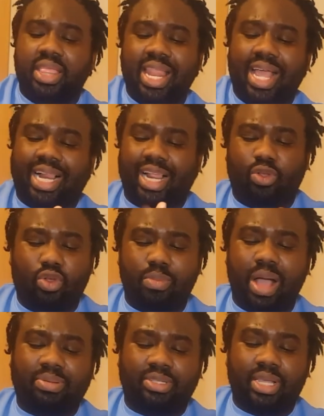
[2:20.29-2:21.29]
Then I clicked Google
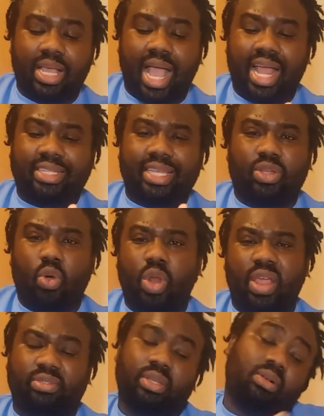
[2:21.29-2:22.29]
Maps and it said go
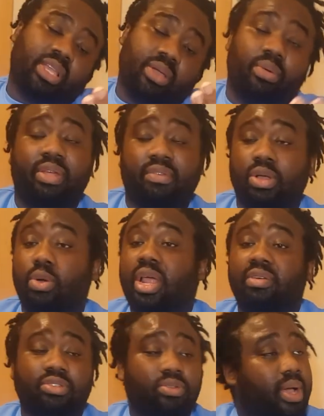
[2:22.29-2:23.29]
left. So okay, whatever, go
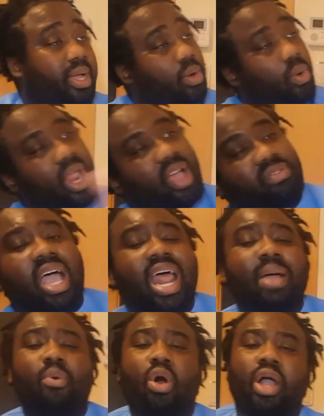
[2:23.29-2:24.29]
left. So I go left and
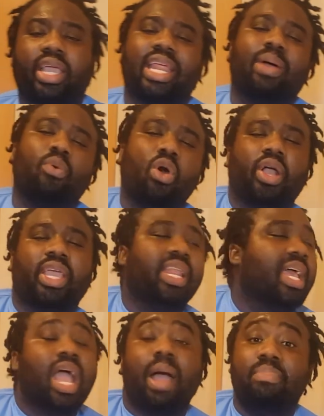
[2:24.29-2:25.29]
I'm walking.